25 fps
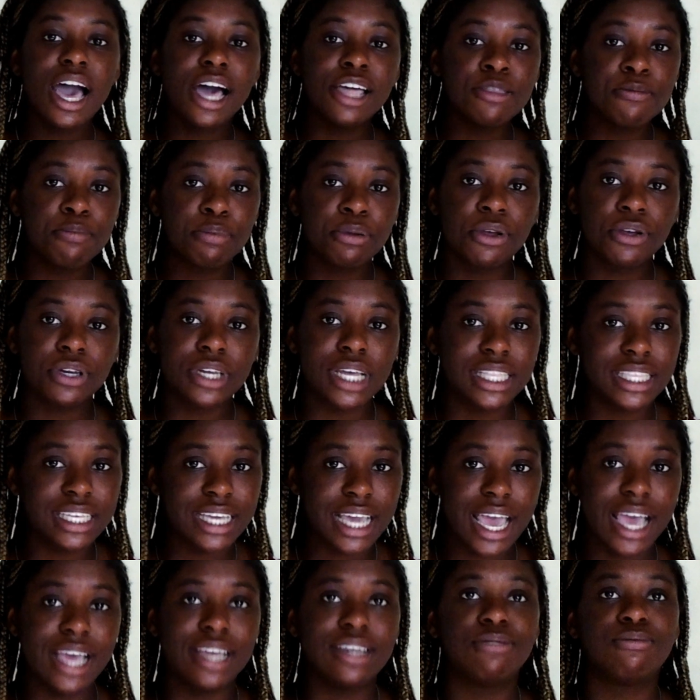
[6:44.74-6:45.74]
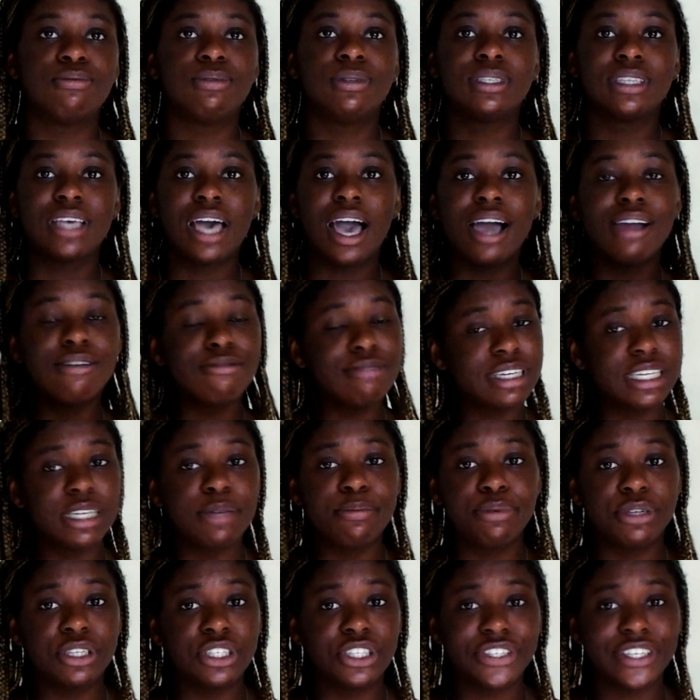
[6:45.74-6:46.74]
and the plot at the end was I really
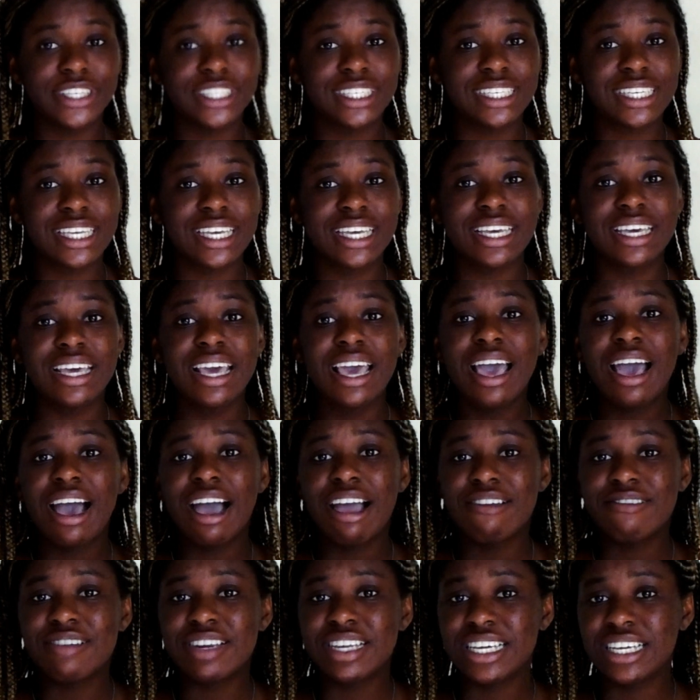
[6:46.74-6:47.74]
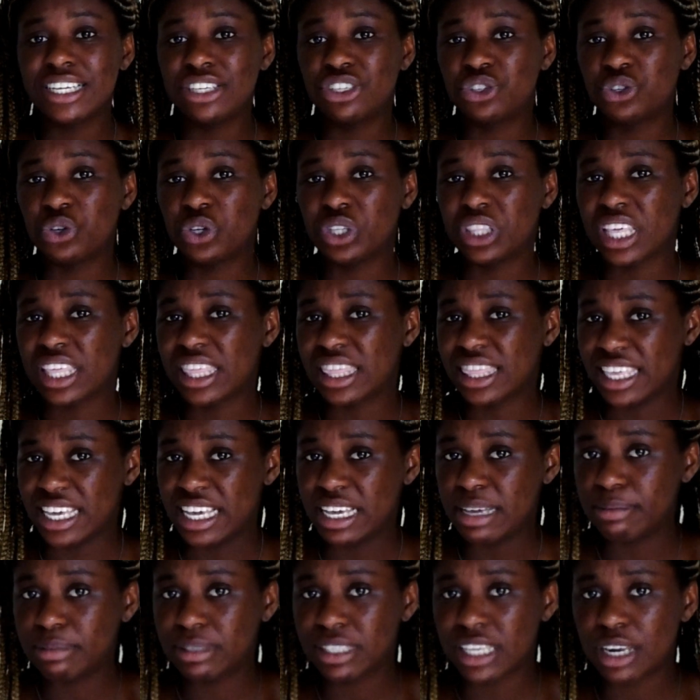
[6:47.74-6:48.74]
appreciated it I really enjoyed the
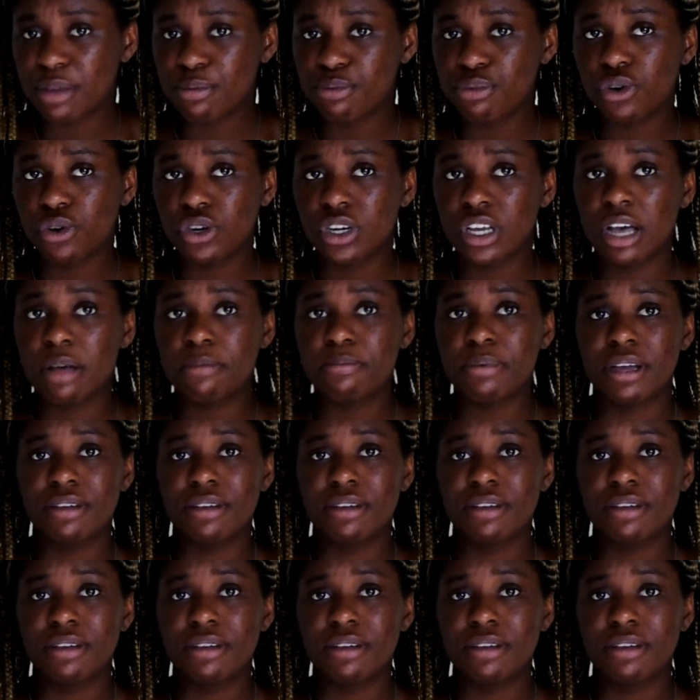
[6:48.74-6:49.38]
themes that it brought up,